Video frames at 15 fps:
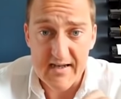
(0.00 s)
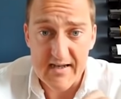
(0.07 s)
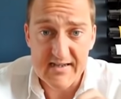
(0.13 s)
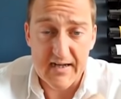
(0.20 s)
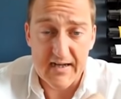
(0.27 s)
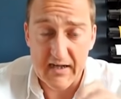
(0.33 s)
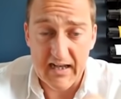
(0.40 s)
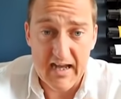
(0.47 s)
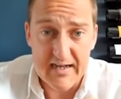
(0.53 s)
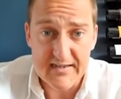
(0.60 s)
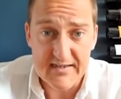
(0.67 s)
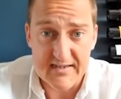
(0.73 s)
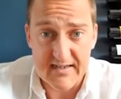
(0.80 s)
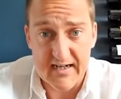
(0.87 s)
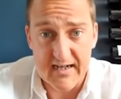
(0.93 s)
inside the glass,
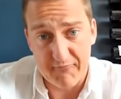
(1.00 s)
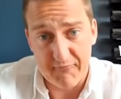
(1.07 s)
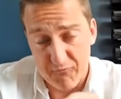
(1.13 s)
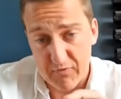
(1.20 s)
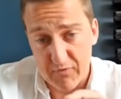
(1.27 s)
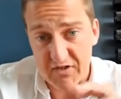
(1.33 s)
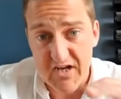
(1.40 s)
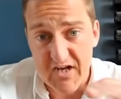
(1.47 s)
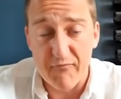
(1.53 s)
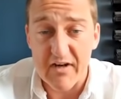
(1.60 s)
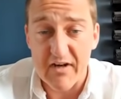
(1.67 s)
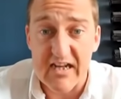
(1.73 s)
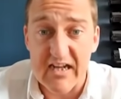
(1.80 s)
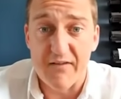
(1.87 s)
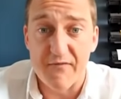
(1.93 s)
because that will
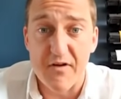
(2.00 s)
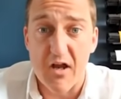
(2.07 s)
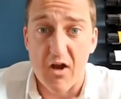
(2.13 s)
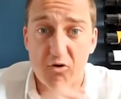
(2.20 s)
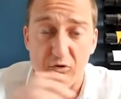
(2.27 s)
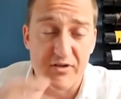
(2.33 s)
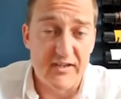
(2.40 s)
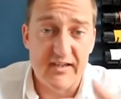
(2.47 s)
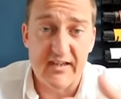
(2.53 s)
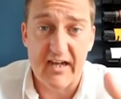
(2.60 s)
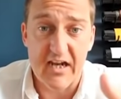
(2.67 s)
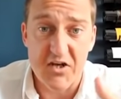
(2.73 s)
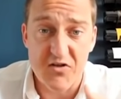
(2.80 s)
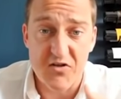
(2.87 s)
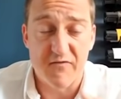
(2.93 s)
generally give you a good
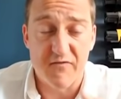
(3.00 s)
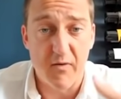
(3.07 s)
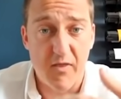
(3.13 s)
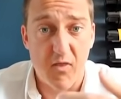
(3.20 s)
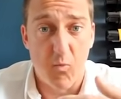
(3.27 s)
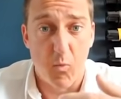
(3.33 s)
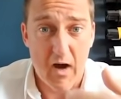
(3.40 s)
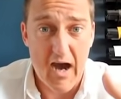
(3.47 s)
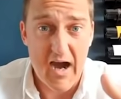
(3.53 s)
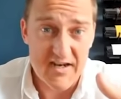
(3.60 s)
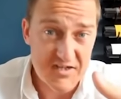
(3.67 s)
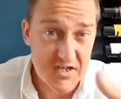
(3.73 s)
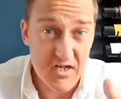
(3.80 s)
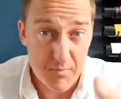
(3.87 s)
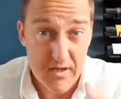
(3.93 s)
indication of whether the wine is
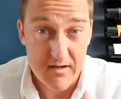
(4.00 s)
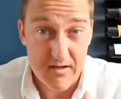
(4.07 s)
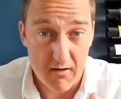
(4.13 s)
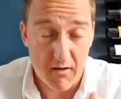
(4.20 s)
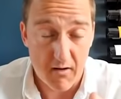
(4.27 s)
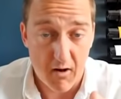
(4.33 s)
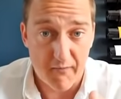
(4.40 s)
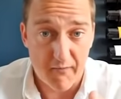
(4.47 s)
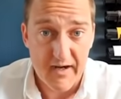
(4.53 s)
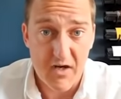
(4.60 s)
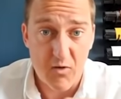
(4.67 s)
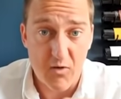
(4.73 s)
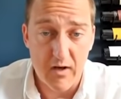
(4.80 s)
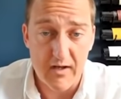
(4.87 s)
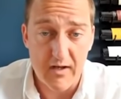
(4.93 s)
going to be of any
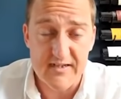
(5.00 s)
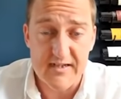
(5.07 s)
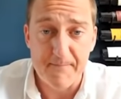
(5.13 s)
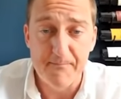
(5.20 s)
quality.